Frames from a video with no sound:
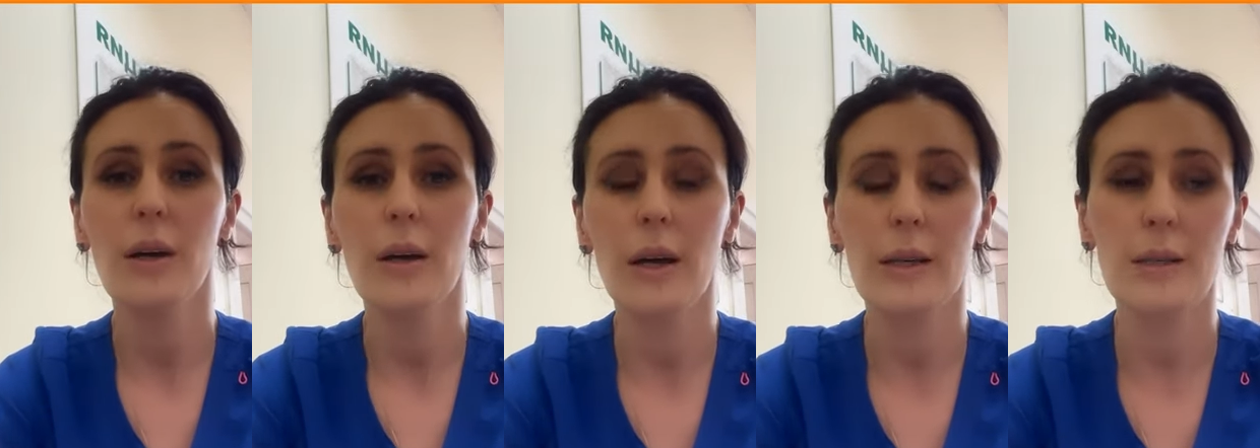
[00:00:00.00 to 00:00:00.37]

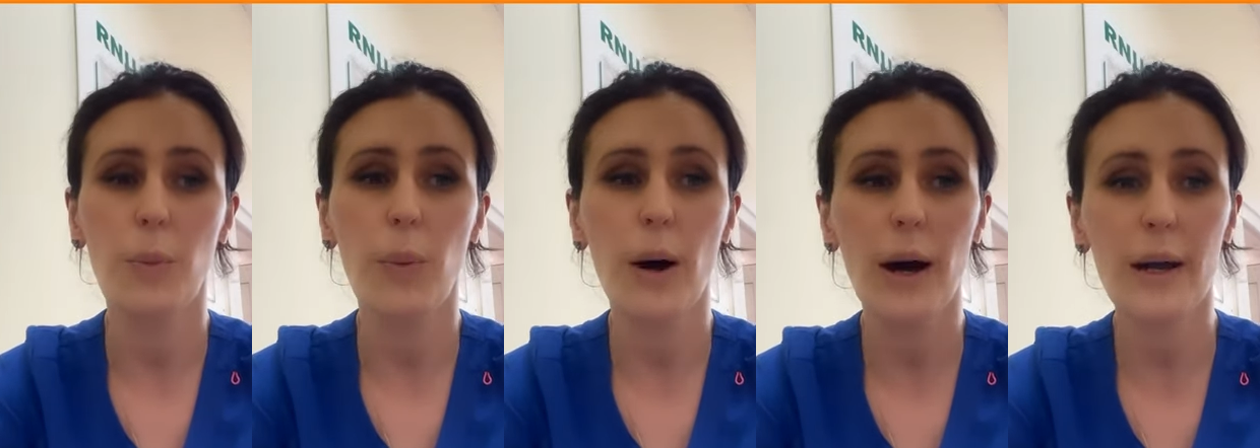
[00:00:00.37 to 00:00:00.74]
as a
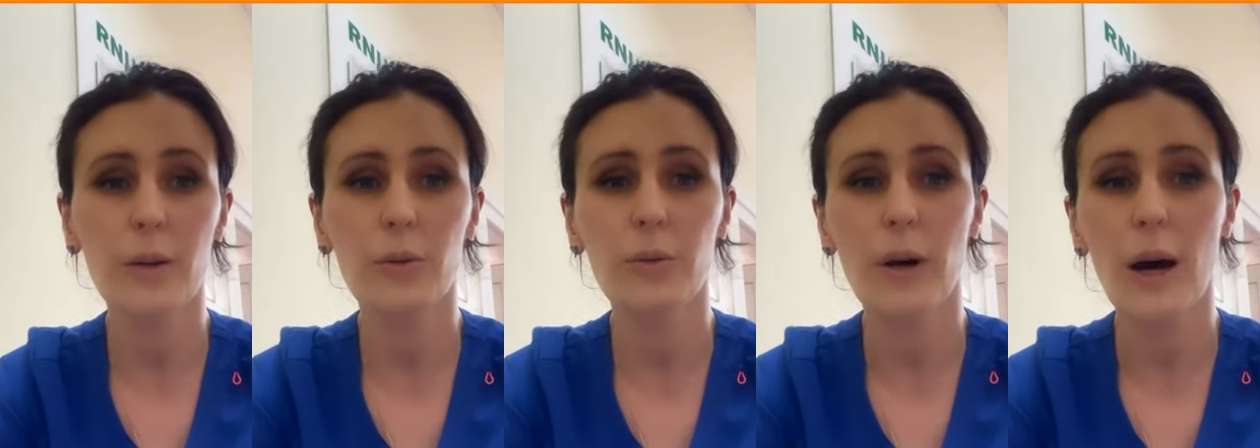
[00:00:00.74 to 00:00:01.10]
part
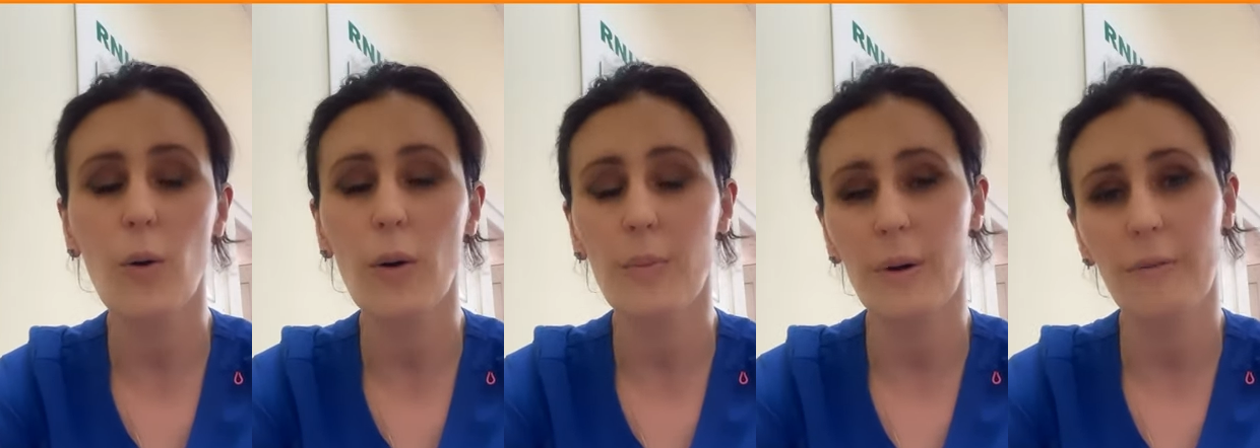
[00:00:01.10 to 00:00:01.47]
of
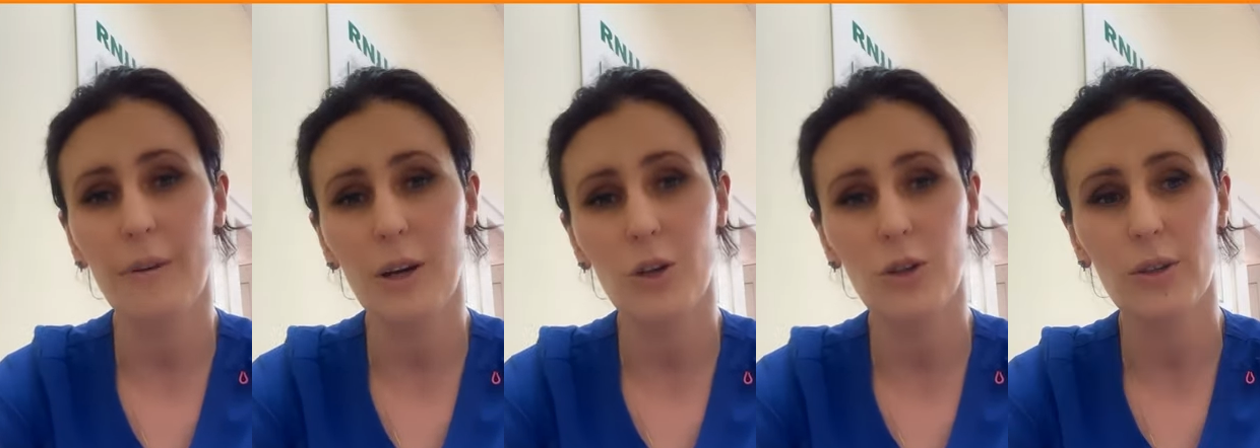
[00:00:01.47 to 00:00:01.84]
our
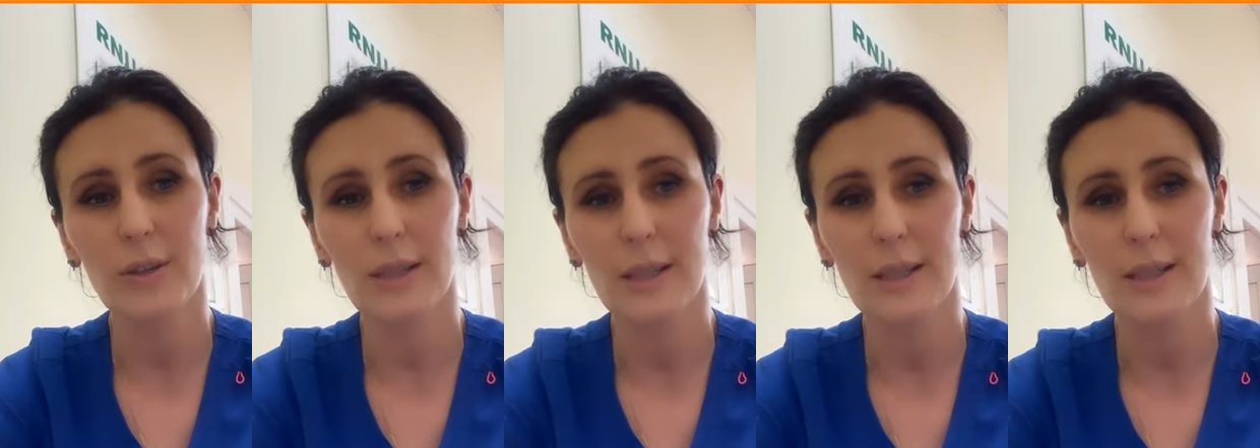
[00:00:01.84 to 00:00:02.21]
professional
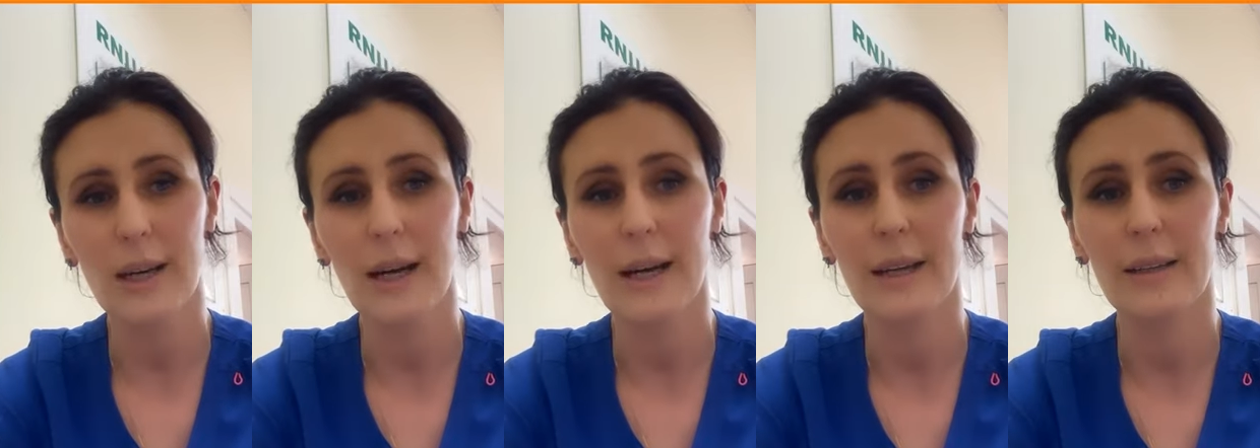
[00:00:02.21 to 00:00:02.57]

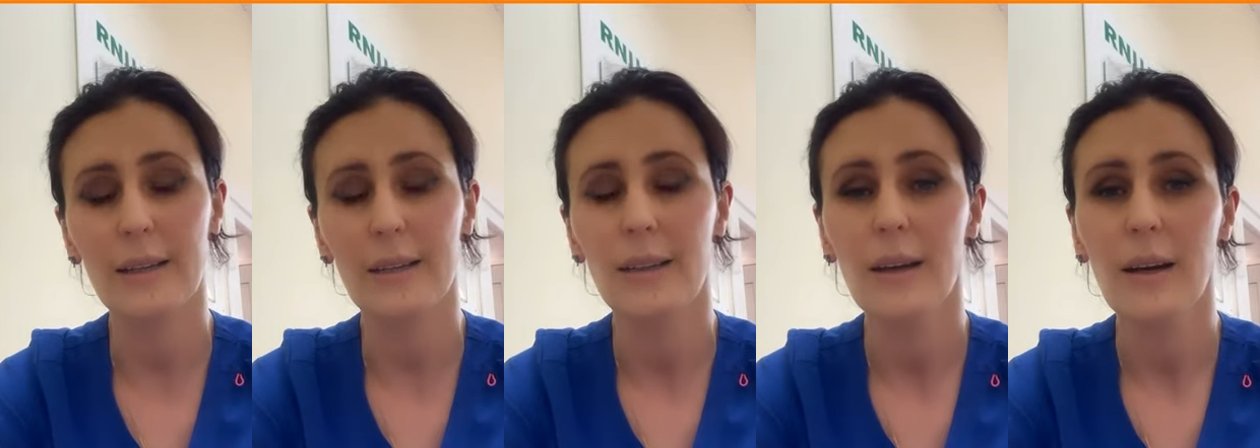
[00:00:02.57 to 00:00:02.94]

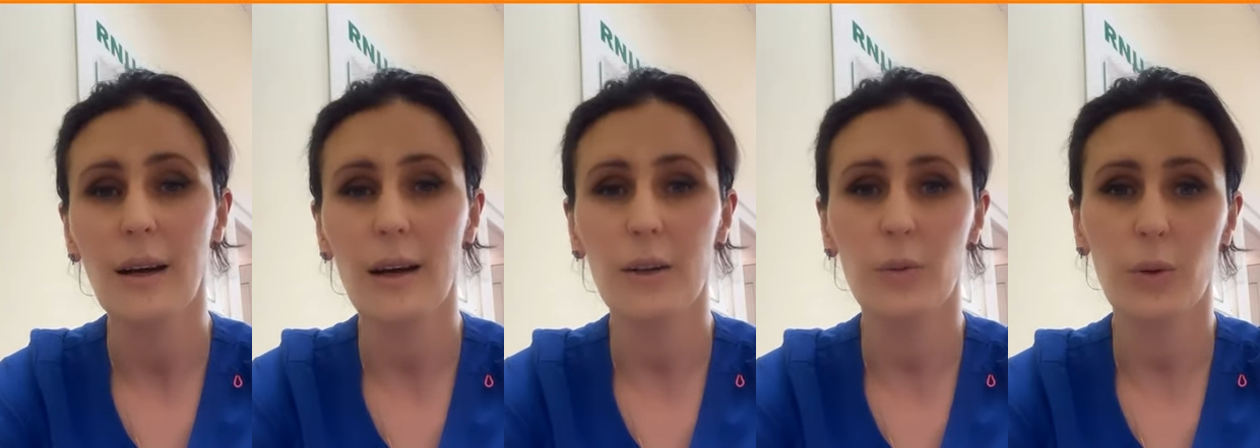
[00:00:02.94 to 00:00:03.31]
society
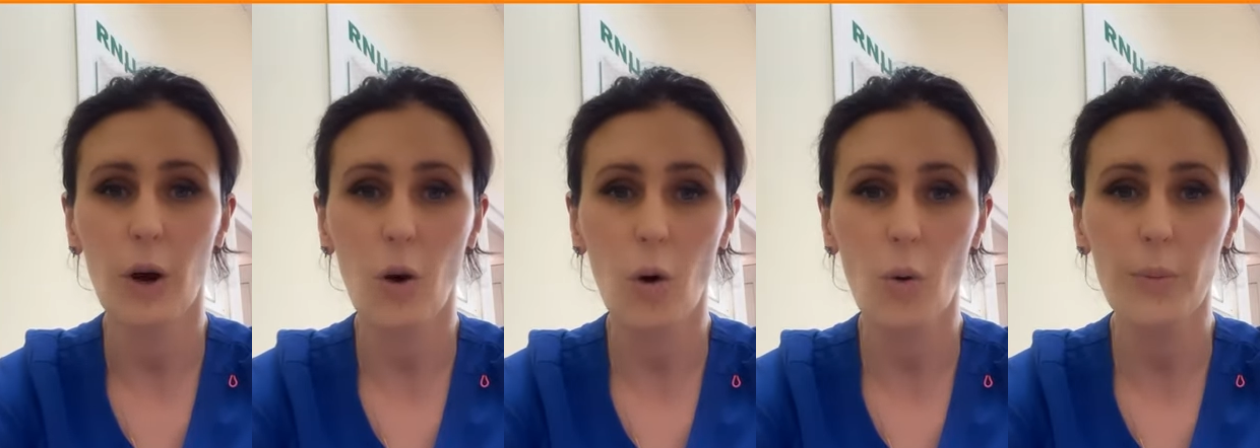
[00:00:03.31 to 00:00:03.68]
and we
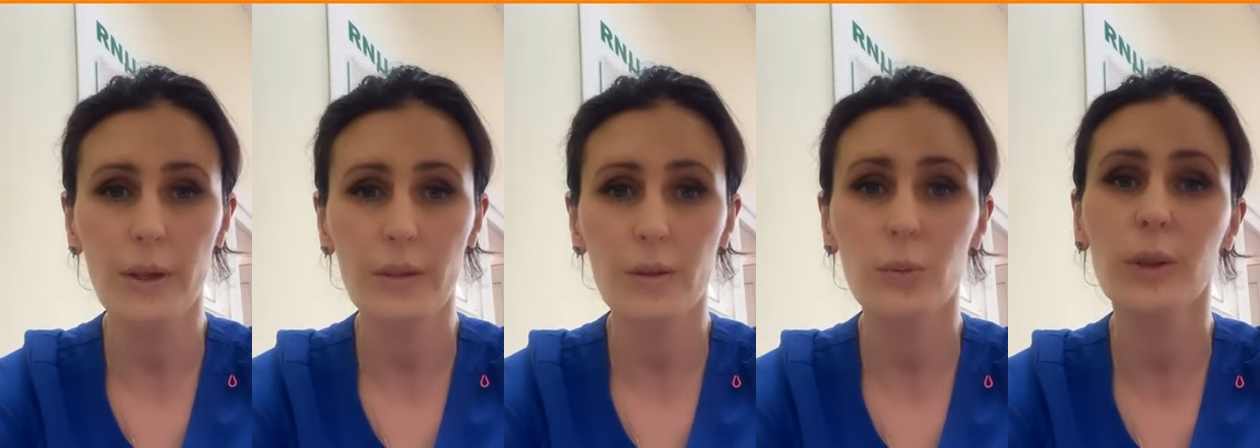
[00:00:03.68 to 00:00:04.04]
hope
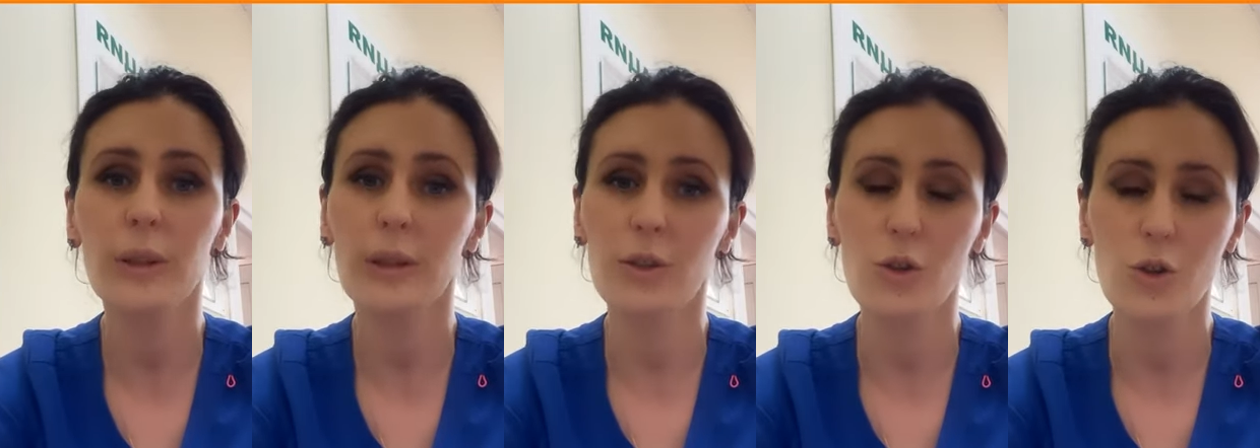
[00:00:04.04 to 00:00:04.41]
that you will
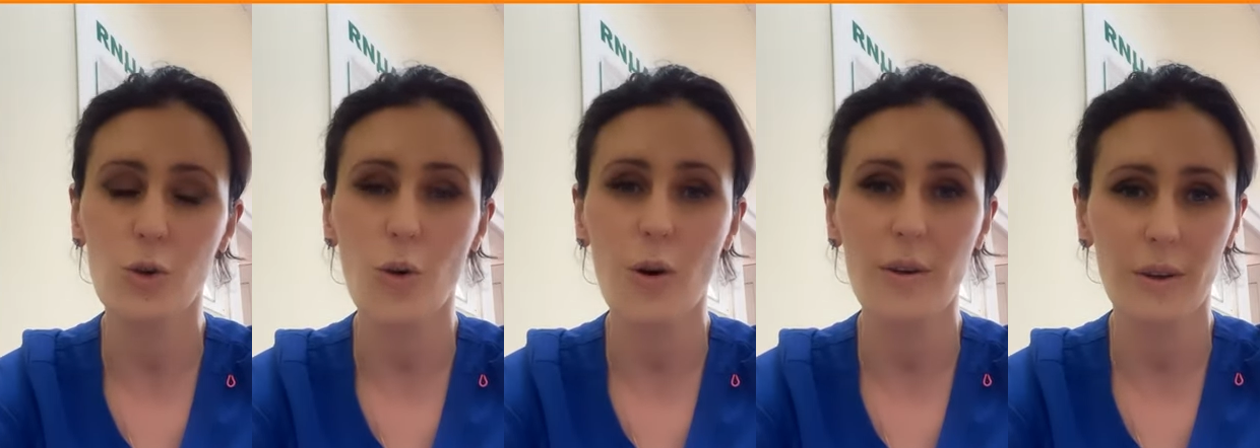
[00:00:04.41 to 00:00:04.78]

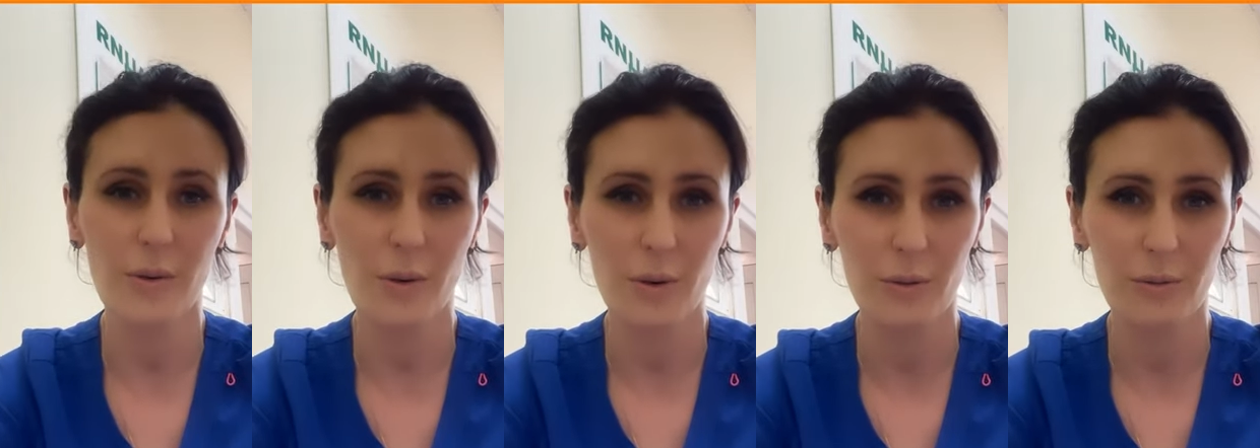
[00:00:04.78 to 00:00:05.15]
enjoy the
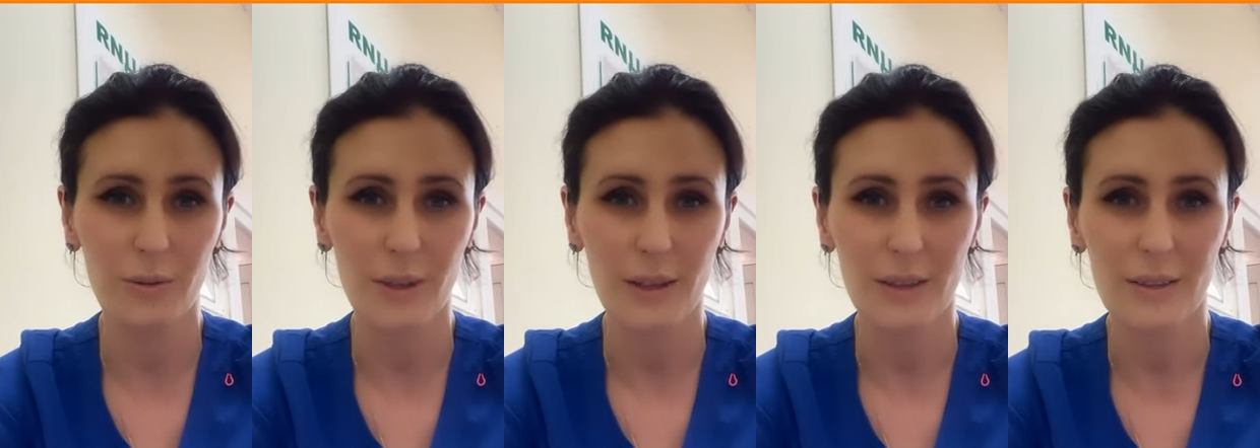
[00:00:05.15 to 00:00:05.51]

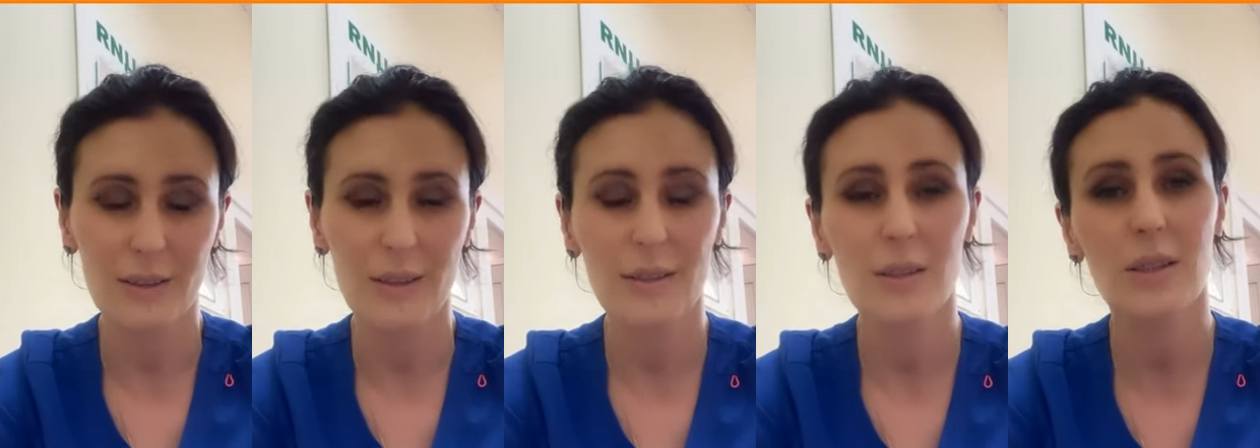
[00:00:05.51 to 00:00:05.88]

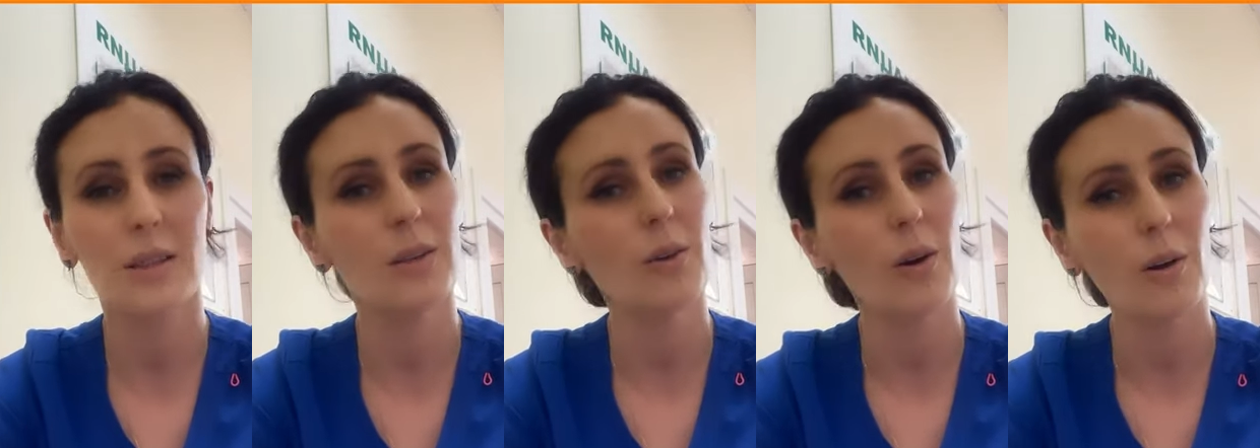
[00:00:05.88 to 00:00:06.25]
conference.
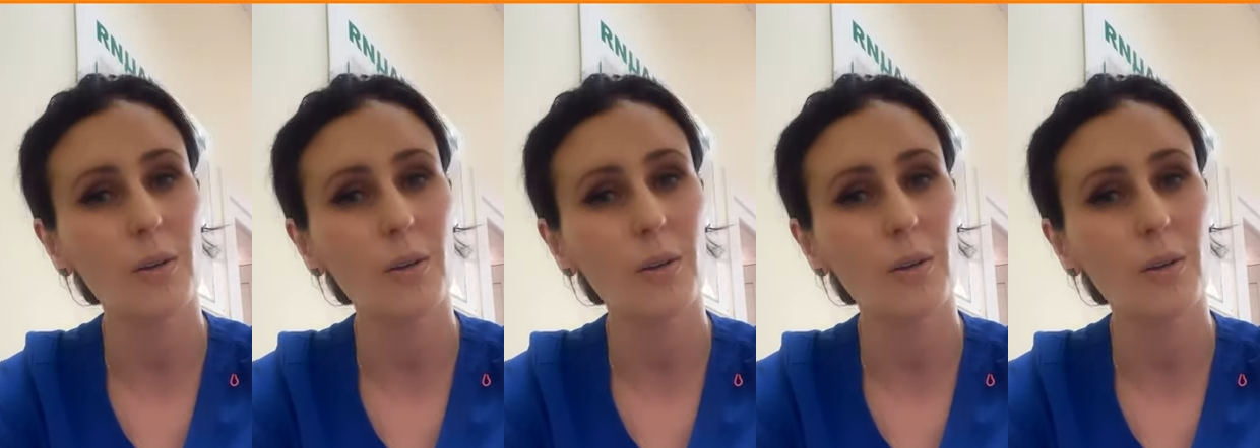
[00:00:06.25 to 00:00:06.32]
See you all